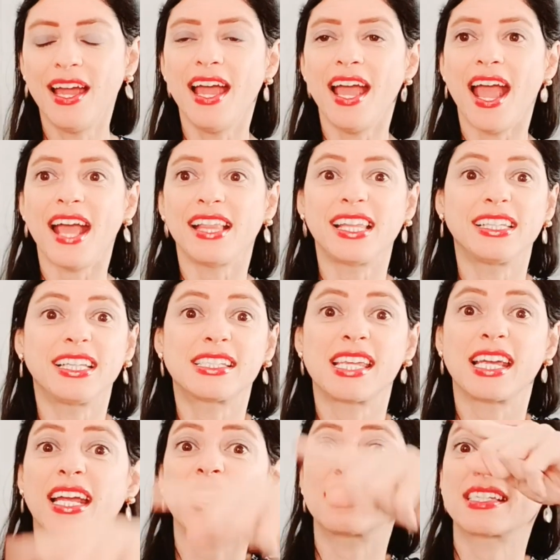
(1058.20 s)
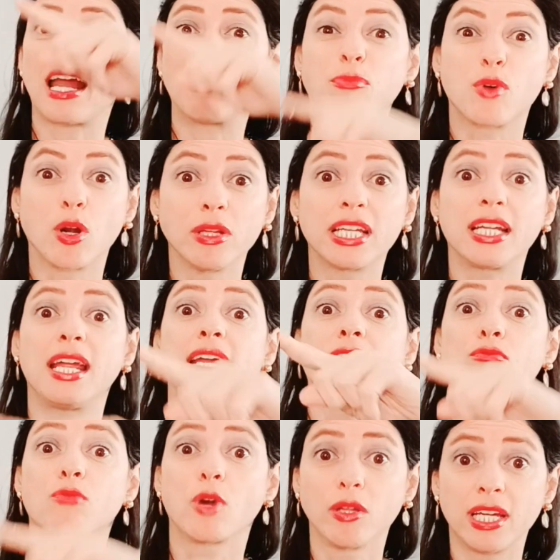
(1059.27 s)
And then the tickets kept rolling in,
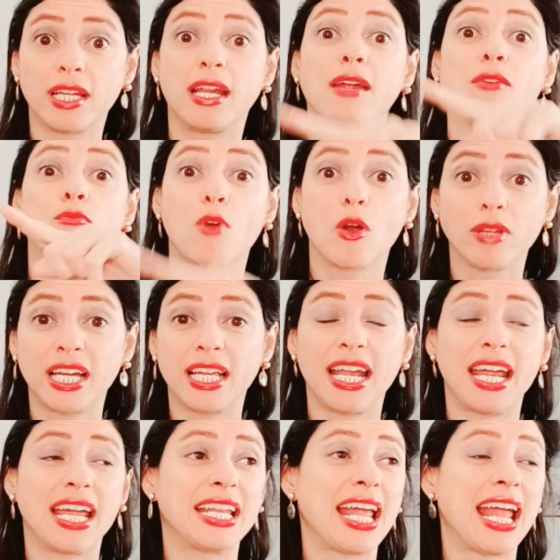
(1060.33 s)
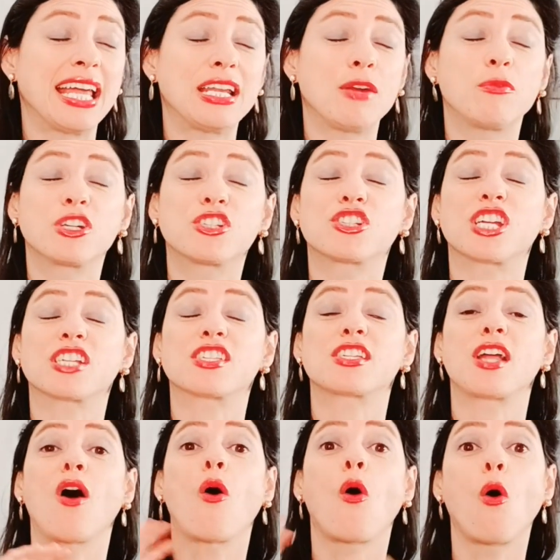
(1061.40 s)
and it was just a
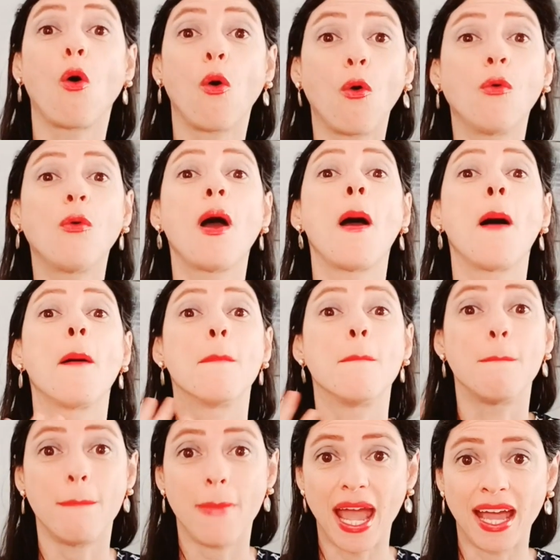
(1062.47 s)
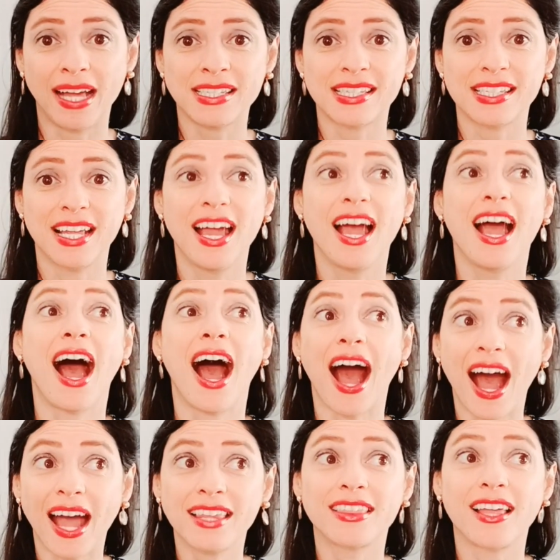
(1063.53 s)
whole mess.
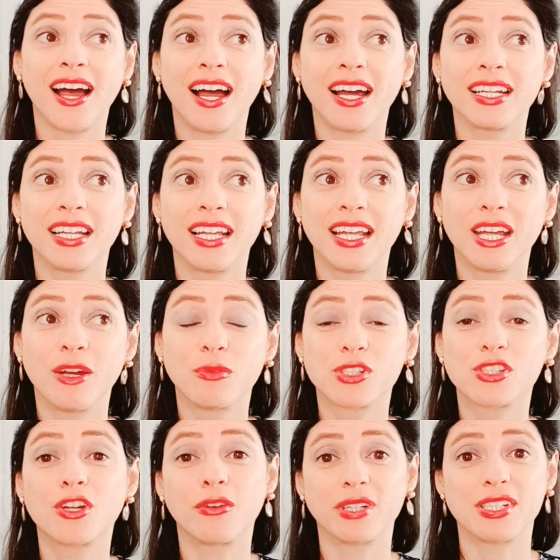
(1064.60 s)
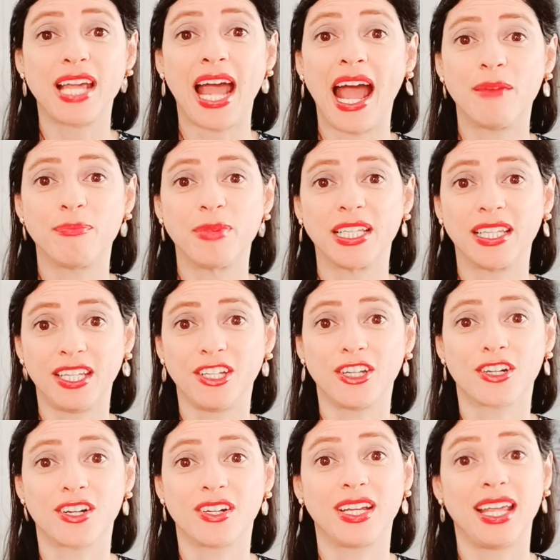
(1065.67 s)
I thought it was going to happen
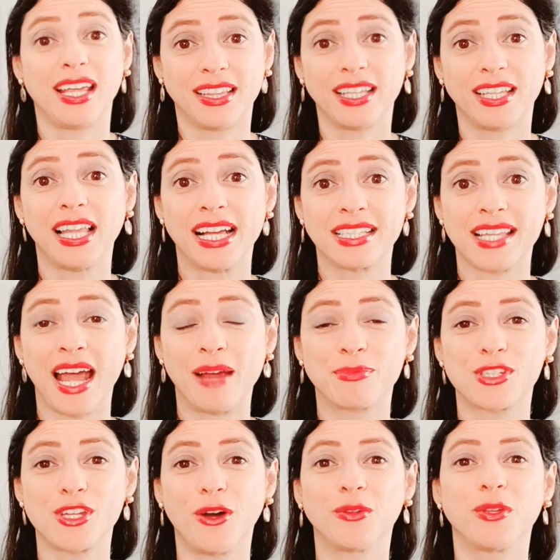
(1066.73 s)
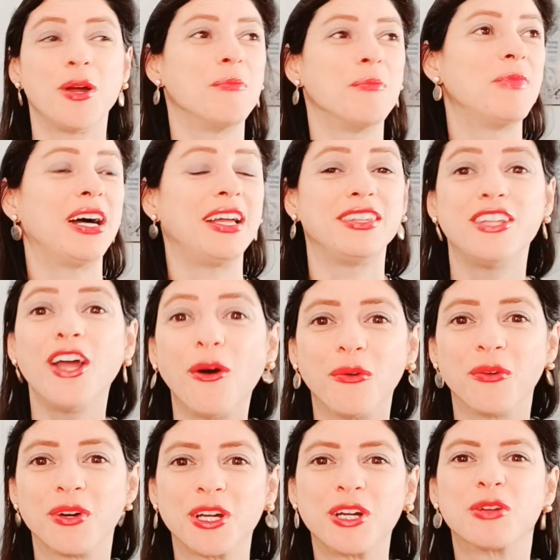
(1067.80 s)
here in the last episode, but no.
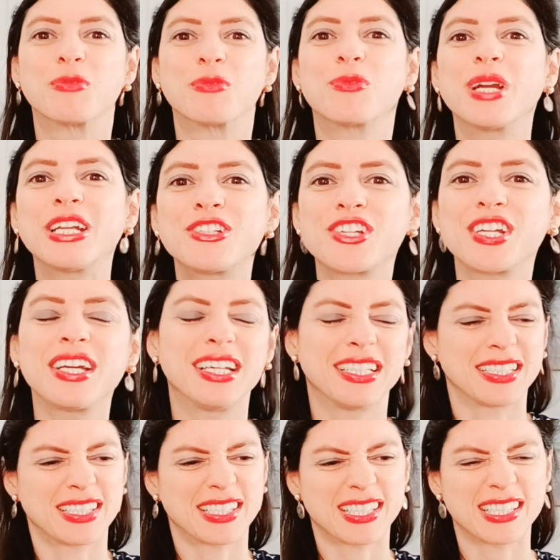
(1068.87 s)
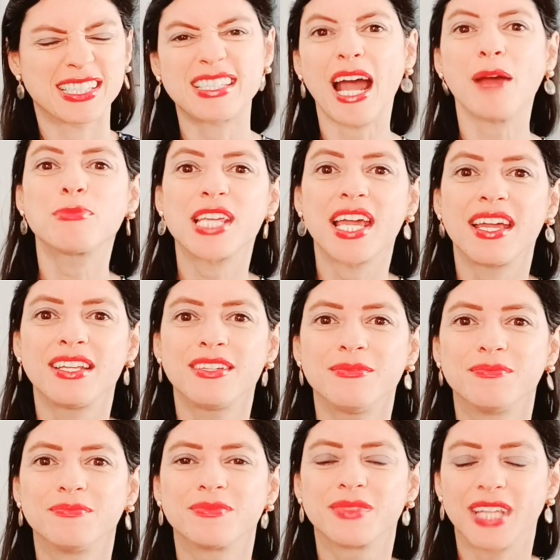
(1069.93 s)
Richie stepped in
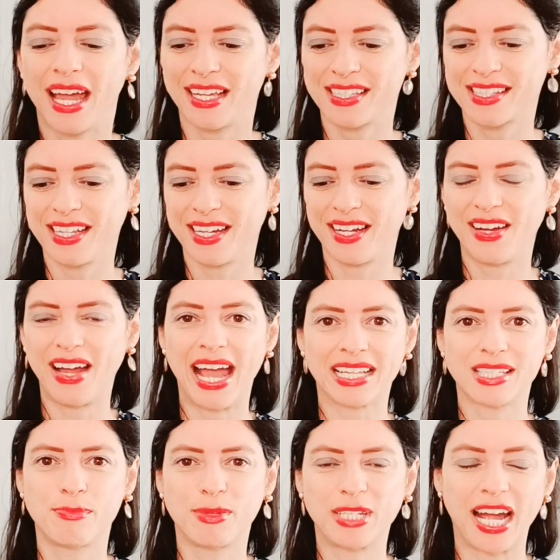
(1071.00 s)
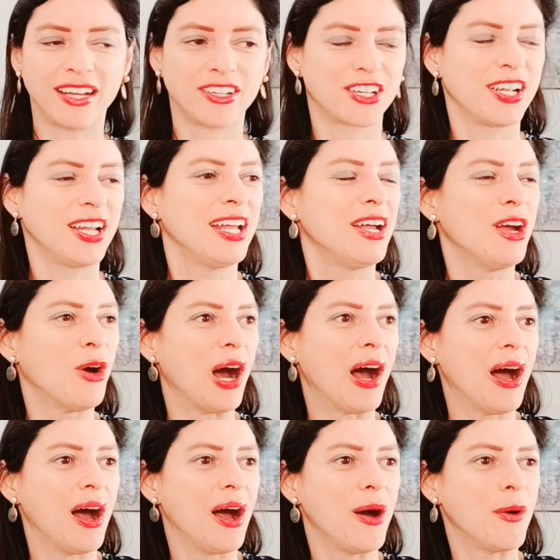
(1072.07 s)
as the expediter.
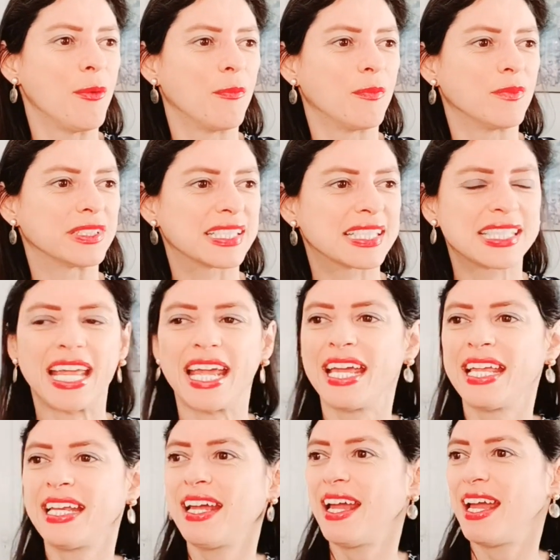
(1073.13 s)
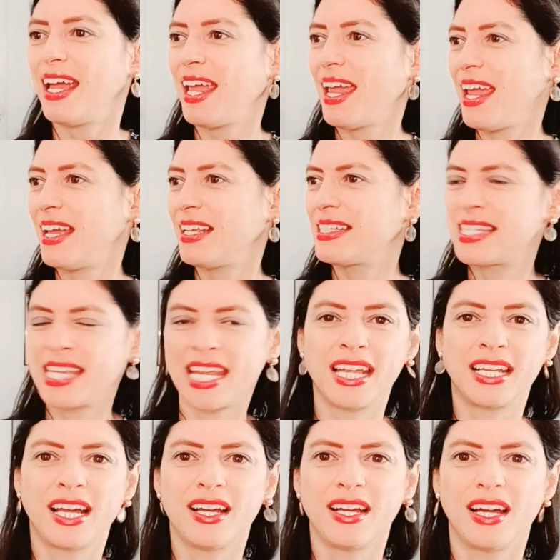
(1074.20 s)
Sid and
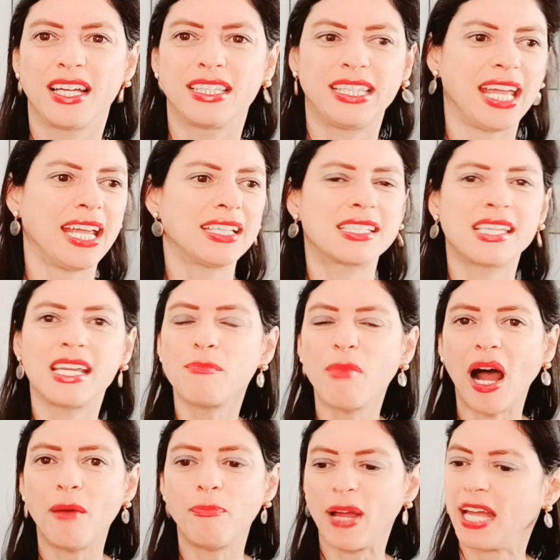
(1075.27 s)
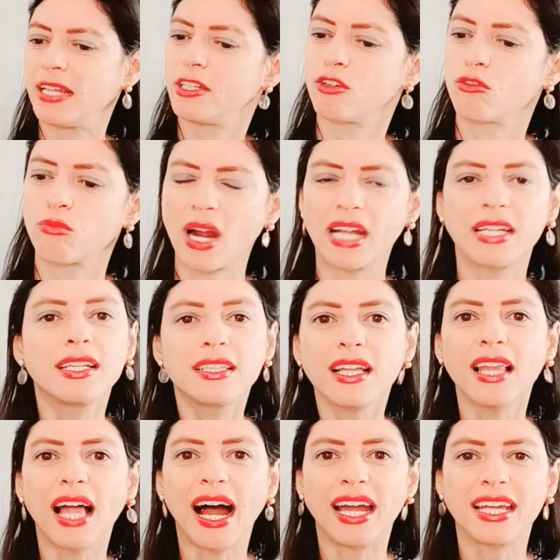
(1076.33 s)
Tina, they team up and they're running the
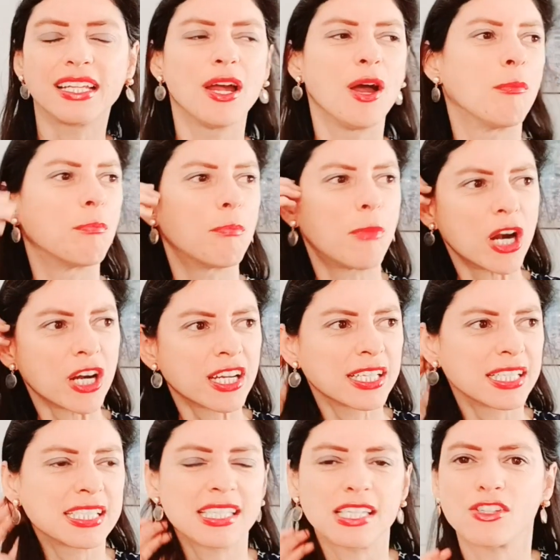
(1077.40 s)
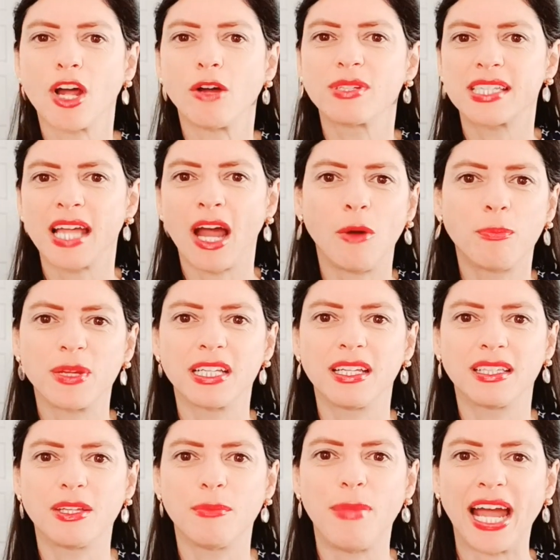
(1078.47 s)
line. Marcus is always helping in
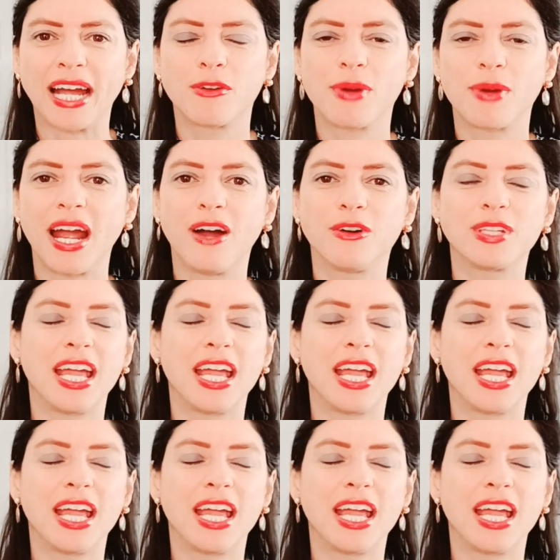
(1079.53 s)
the background.